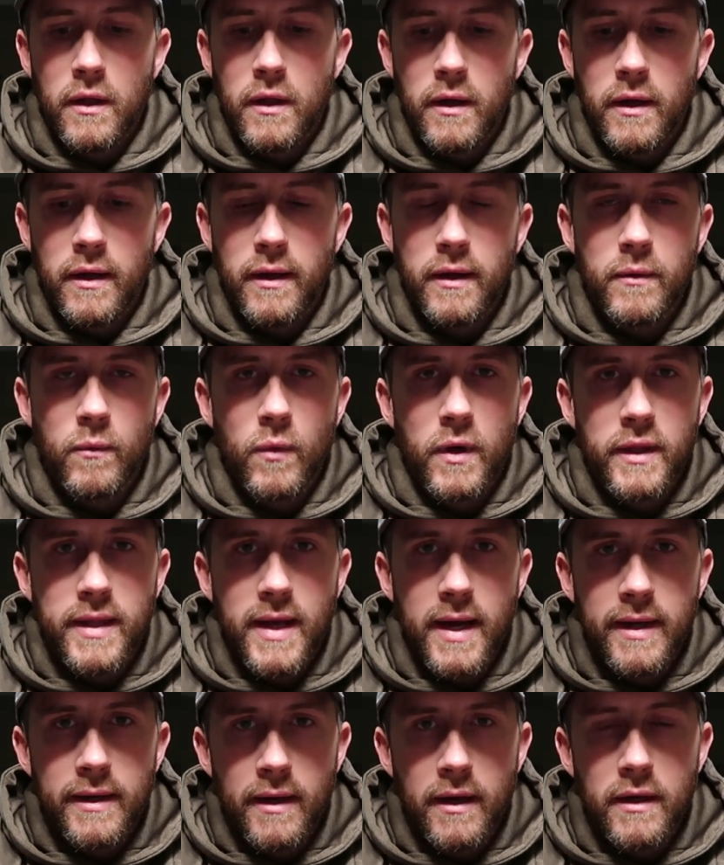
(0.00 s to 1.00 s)
Uh, what
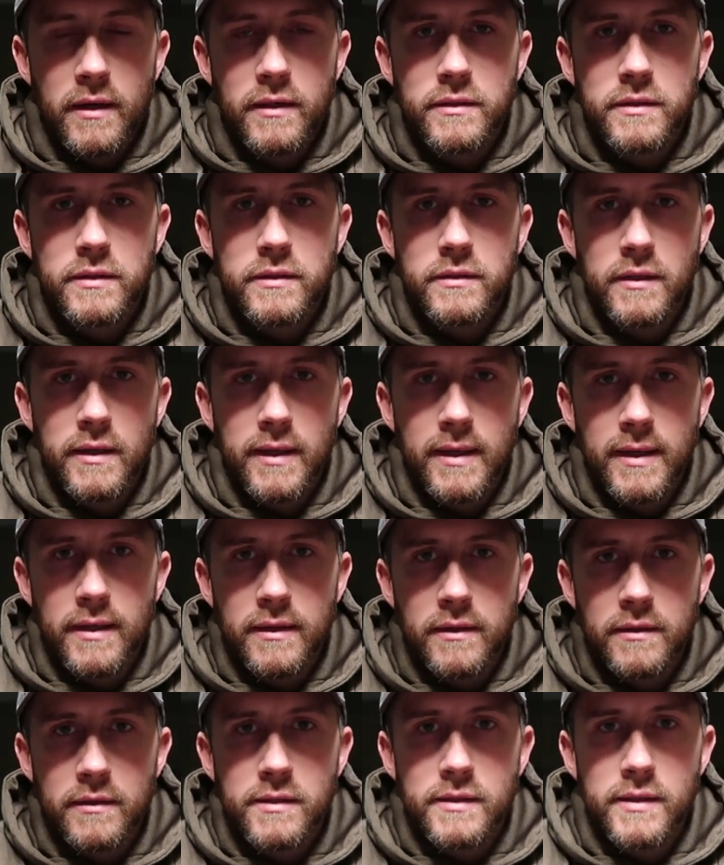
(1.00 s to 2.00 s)
that does
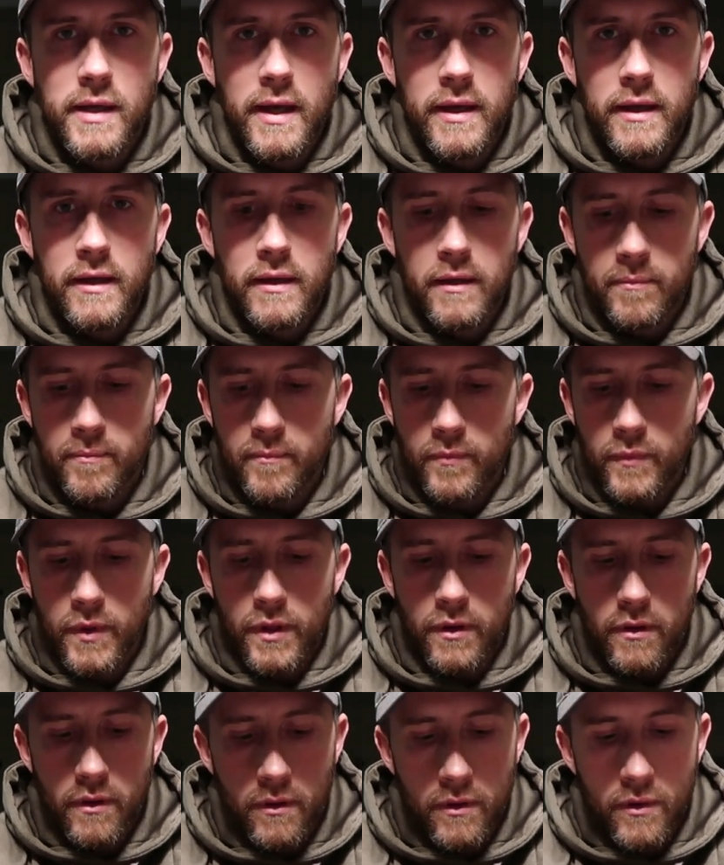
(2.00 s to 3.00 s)
is say
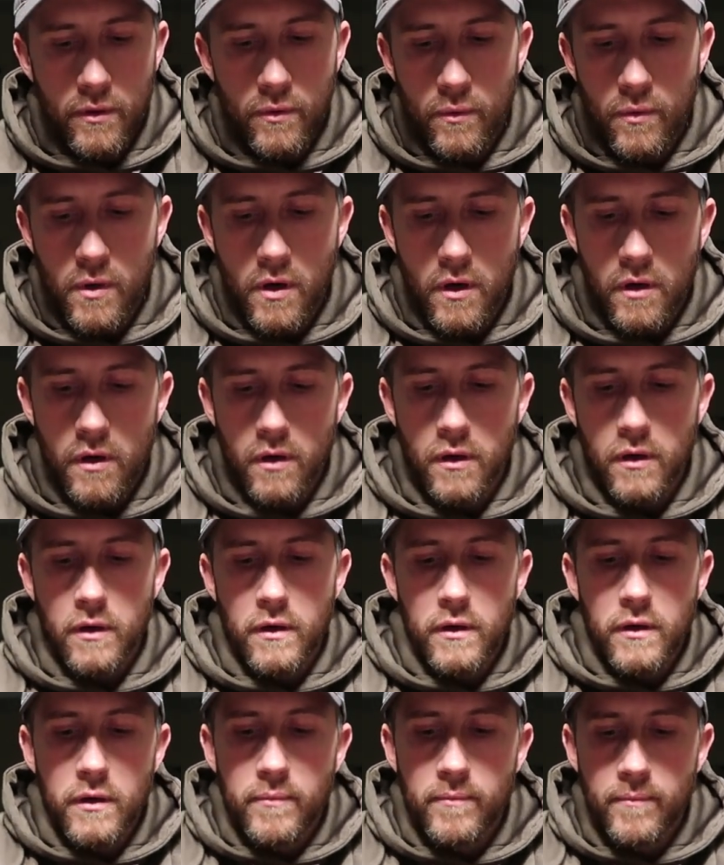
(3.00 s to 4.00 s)
you
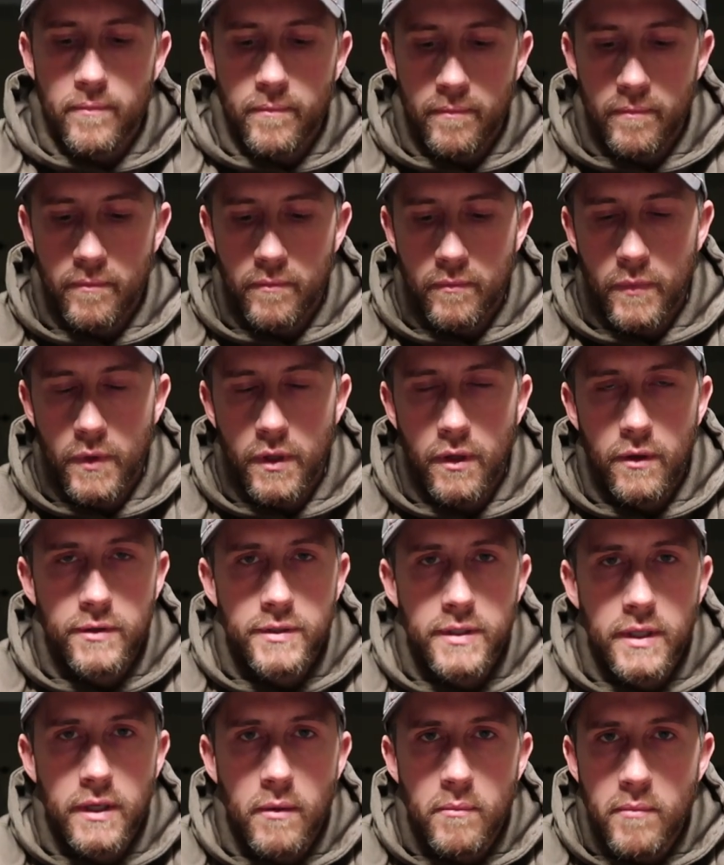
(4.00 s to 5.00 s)
are
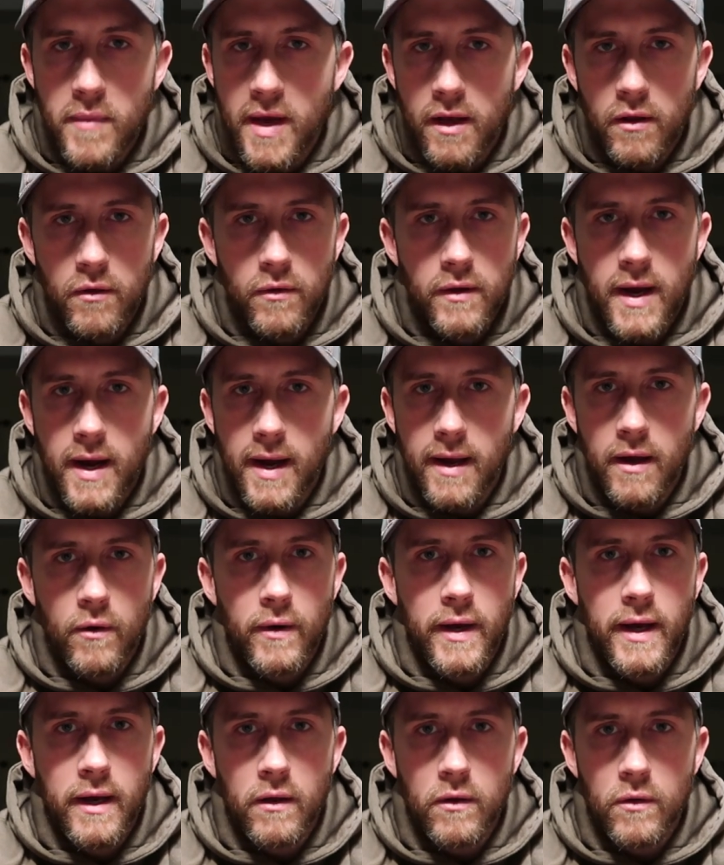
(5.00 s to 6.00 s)
using a male coyote
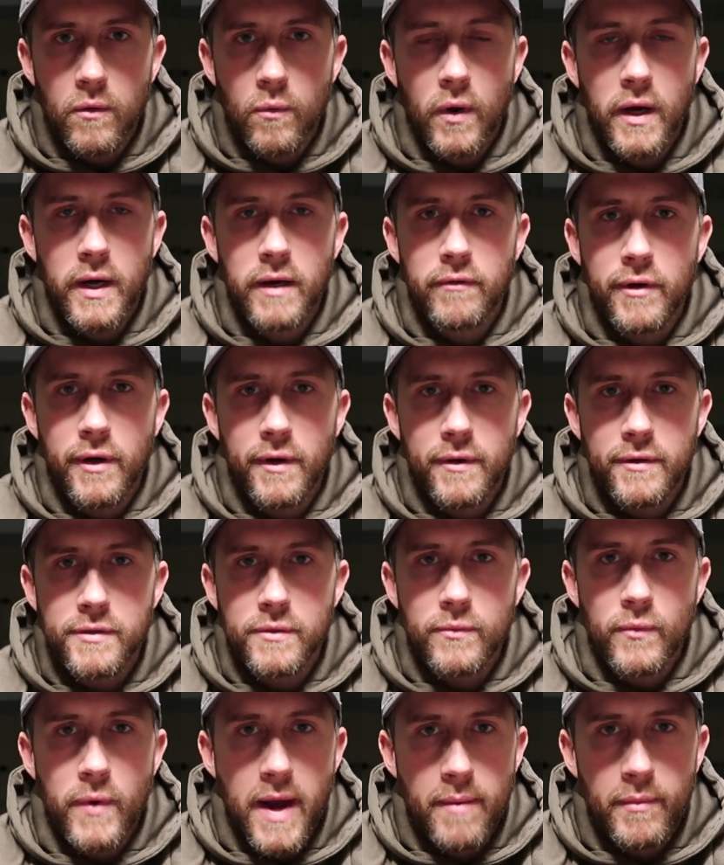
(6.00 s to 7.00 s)
howl or whatever you're
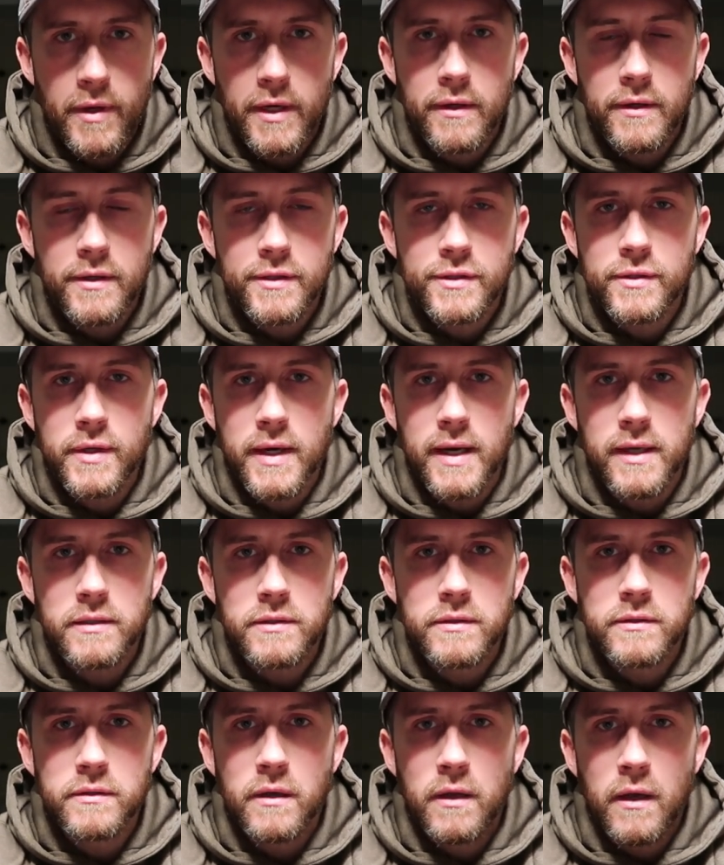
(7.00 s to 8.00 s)
using, rabbit in
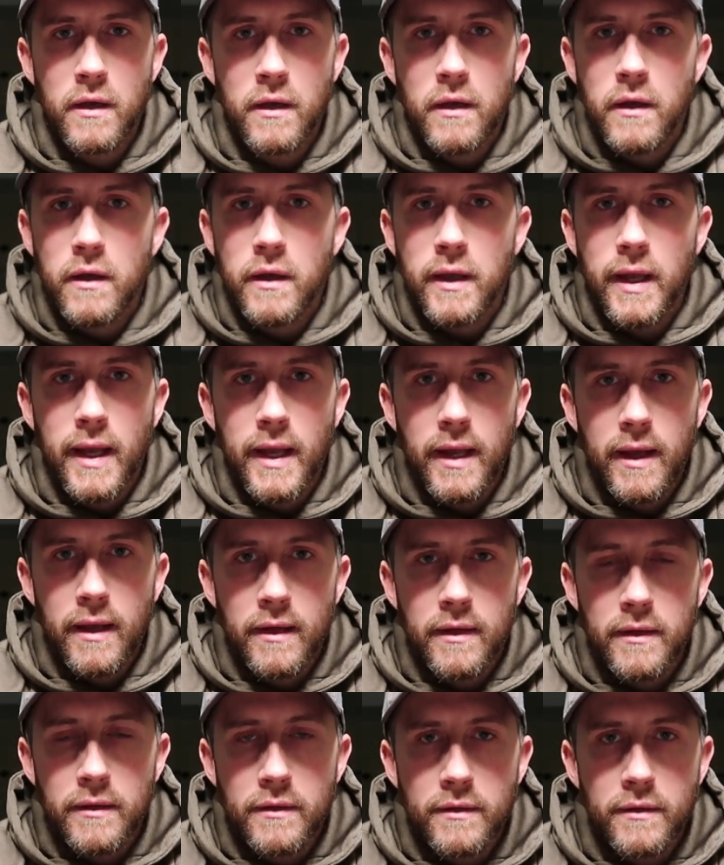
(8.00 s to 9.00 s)
distress,
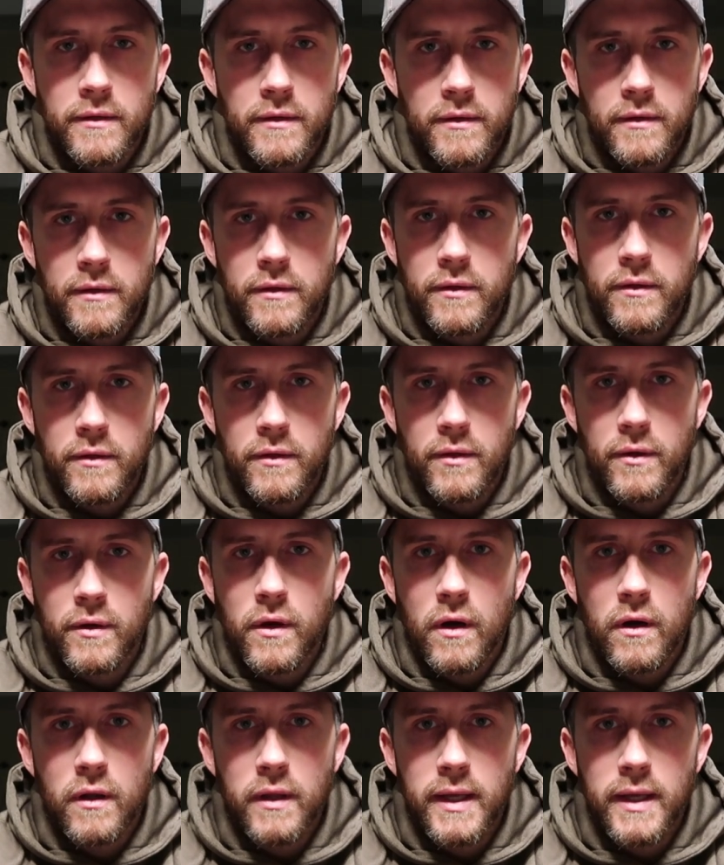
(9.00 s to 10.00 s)
and you
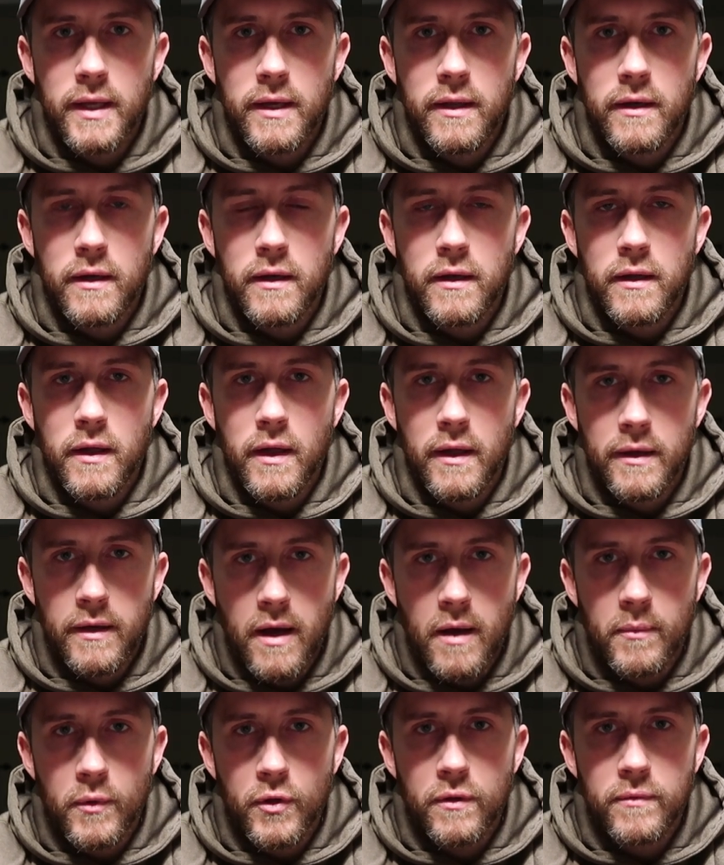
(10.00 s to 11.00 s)
call in a
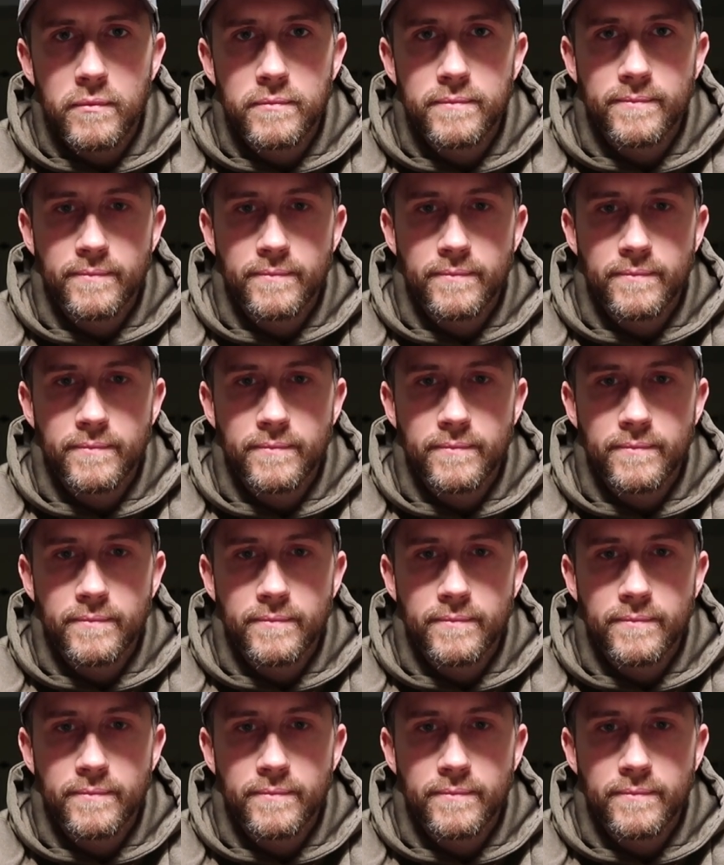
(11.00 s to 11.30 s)
double.